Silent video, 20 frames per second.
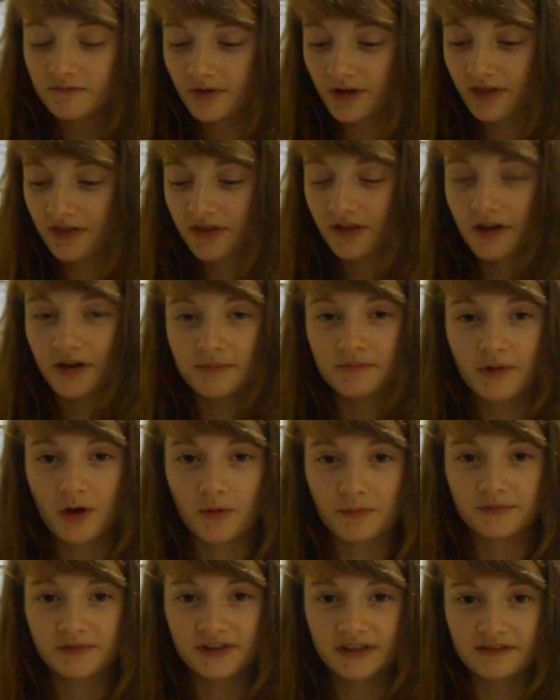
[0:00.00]
just fine
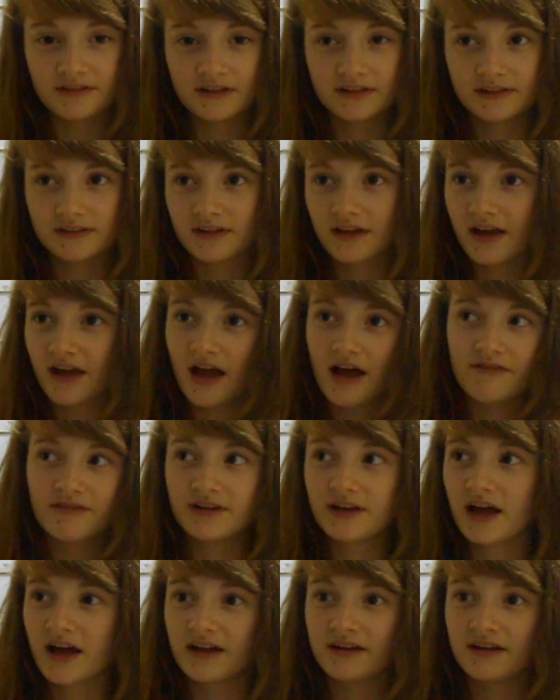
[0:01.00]
with homesickness.